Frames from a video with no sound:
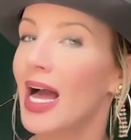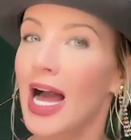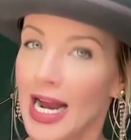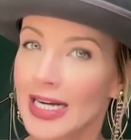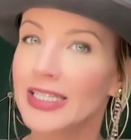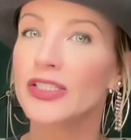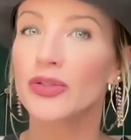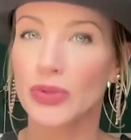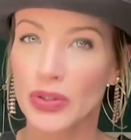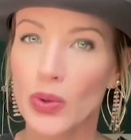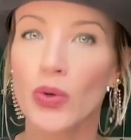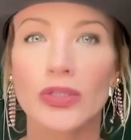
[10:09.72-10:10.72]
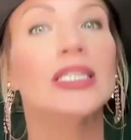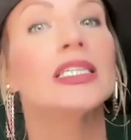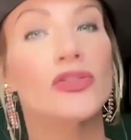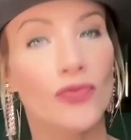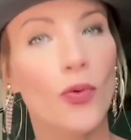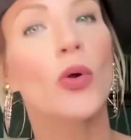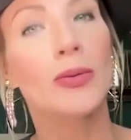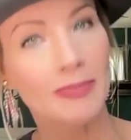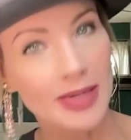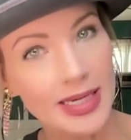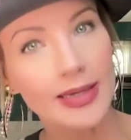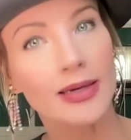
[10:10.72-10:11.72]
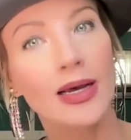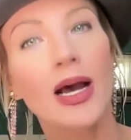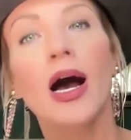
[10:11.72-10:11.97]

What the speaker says: I need to record this for me.